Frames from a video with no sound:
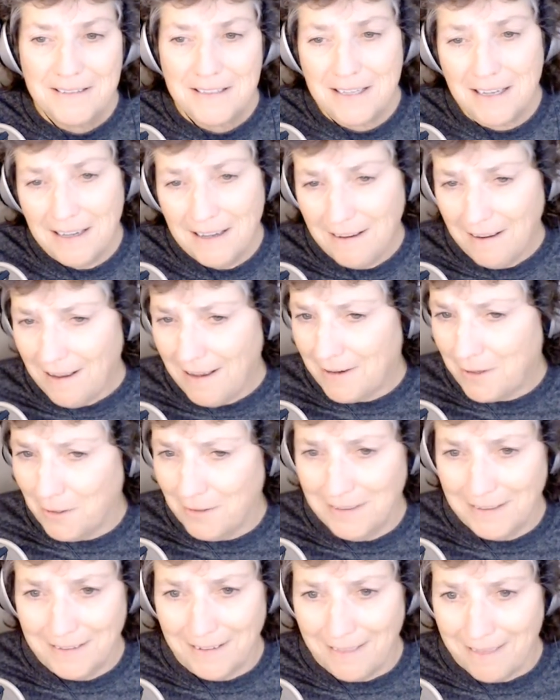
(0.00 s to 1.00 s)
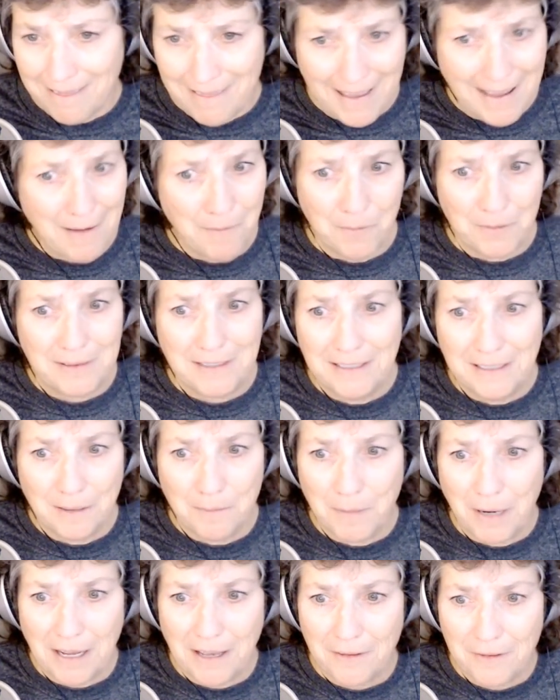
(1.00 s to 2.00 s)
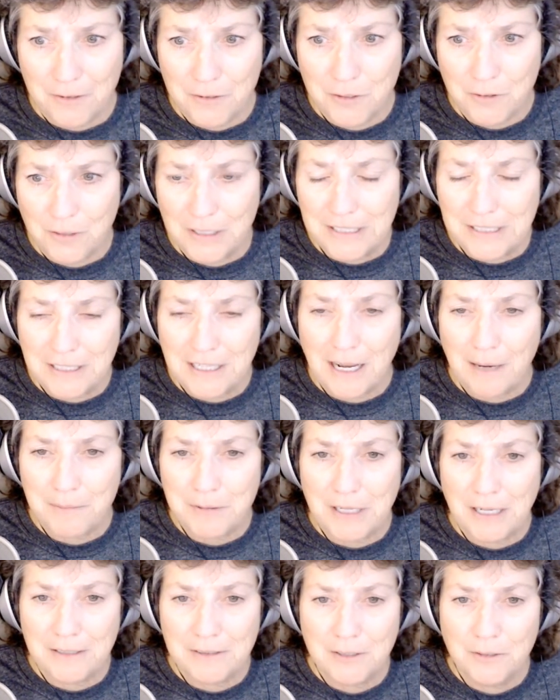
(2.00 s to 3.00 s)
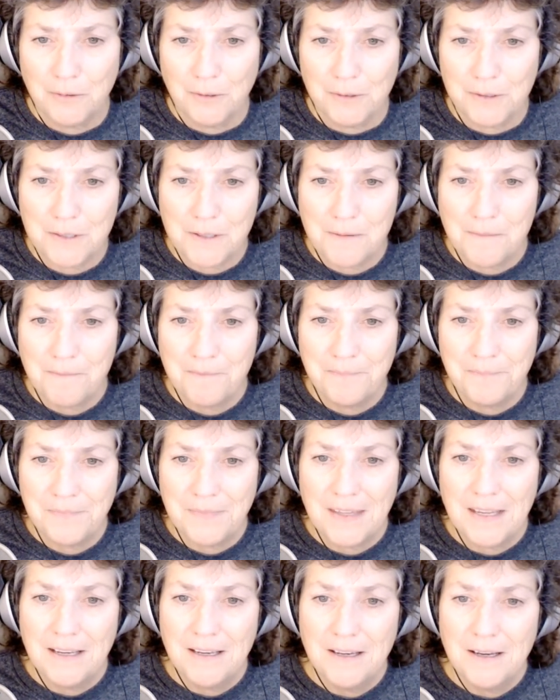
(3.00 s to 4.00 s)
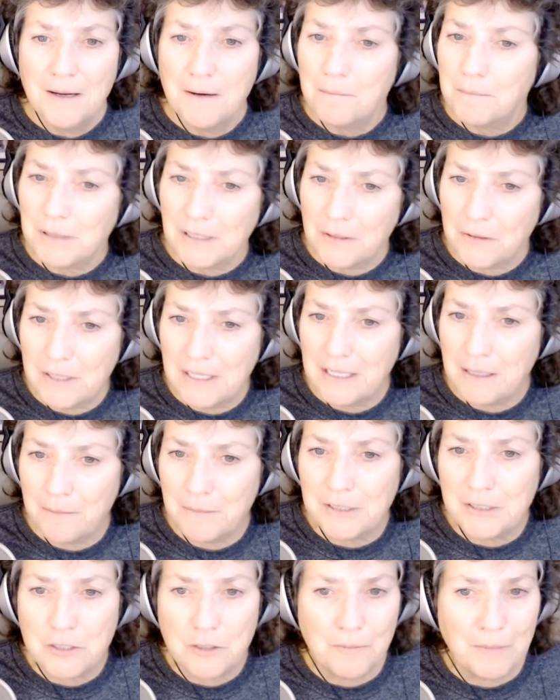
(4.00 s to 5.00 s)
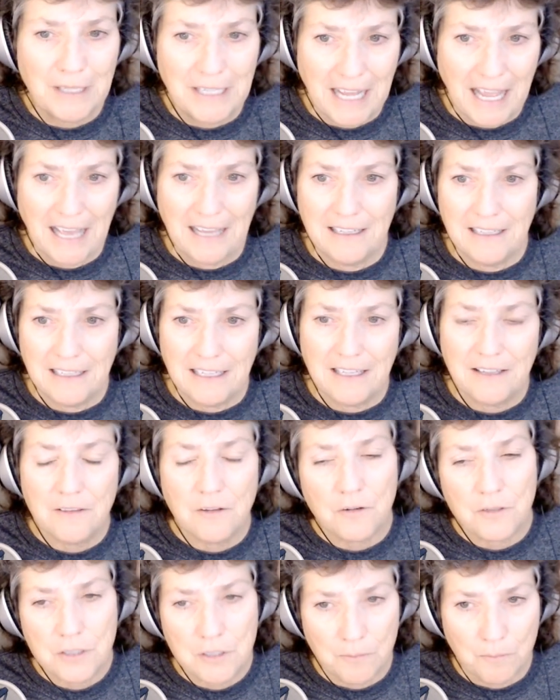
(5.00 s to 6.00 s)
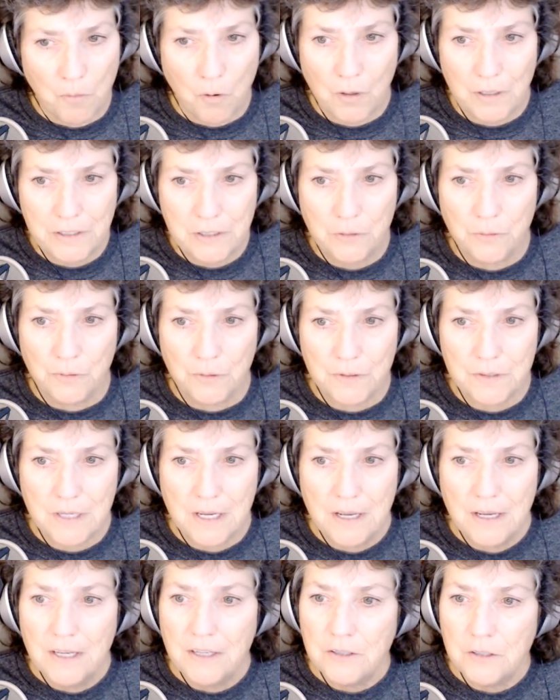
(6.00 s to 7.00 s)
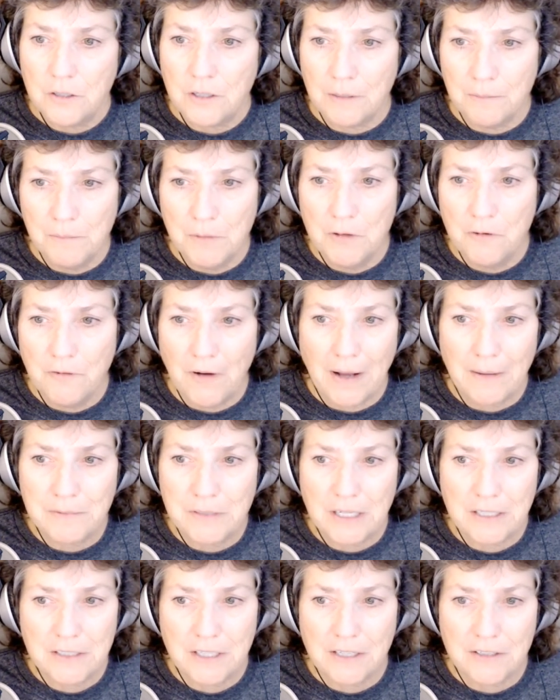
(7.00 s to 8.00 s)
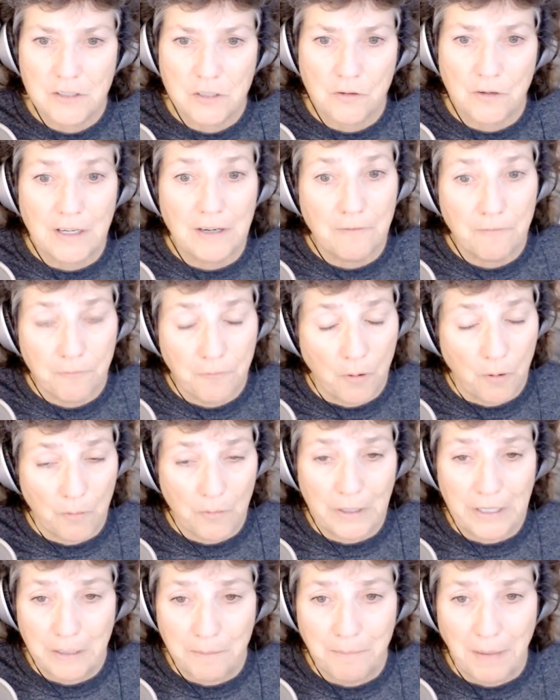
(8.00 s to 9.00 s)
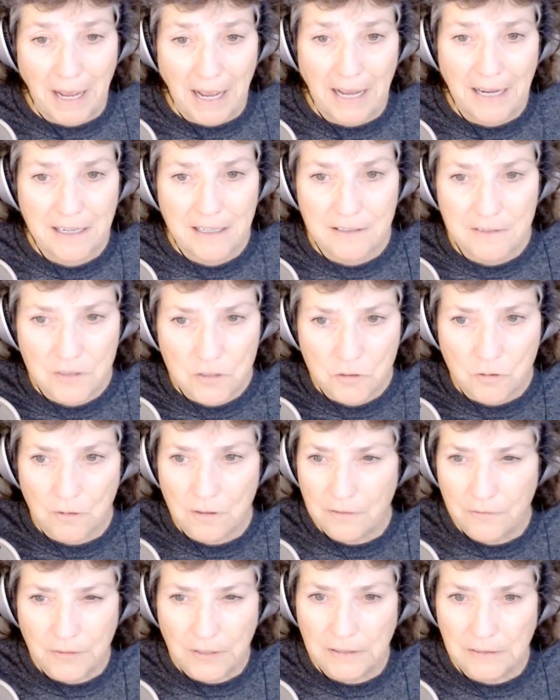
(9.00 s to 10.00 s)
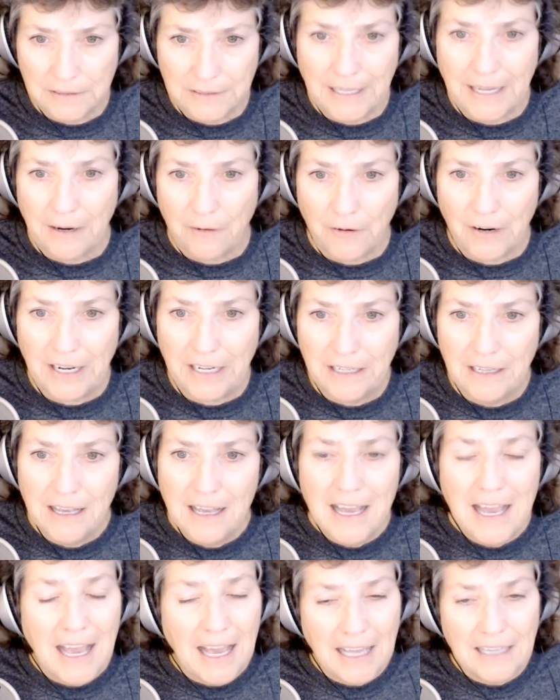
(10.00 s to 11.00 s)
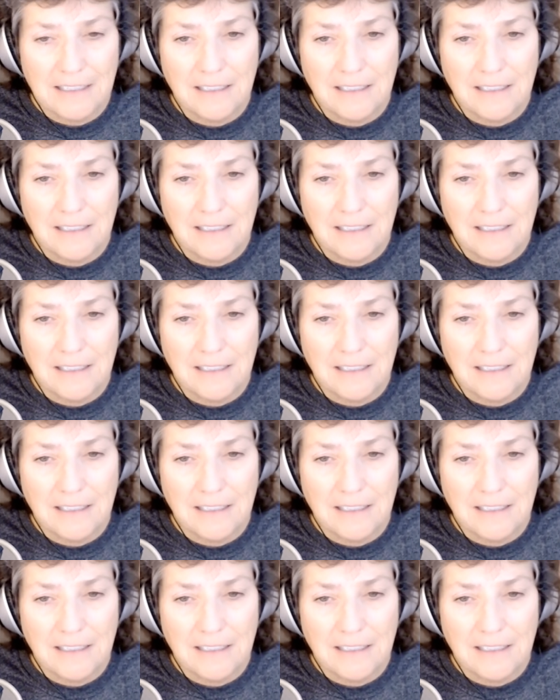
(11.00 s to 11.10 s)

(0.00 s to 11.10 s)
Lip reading: See, I couldn't have done that with any of my other screen snapshot tools. Below the image you've been editing, there are some more tools. You can move objects on screen forward and back. It's sort of a layering.